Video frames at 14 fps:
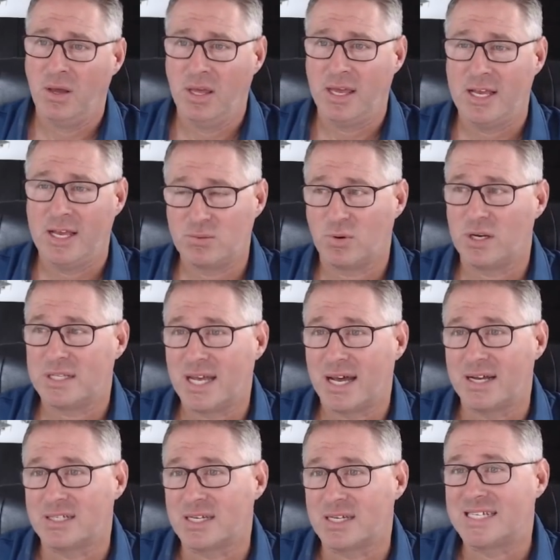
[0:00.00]
here's what it
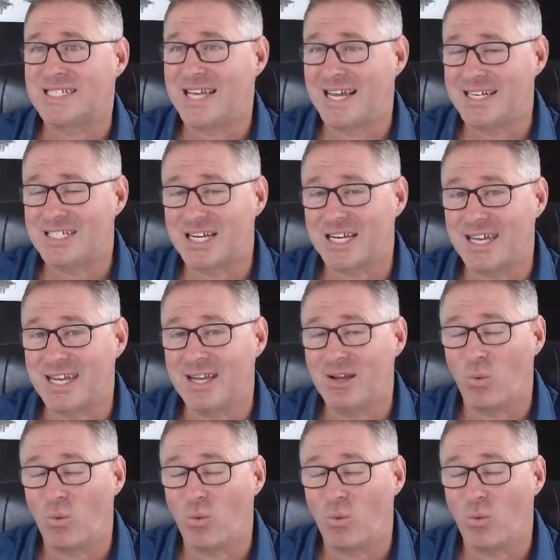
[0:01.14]
does. Essentially,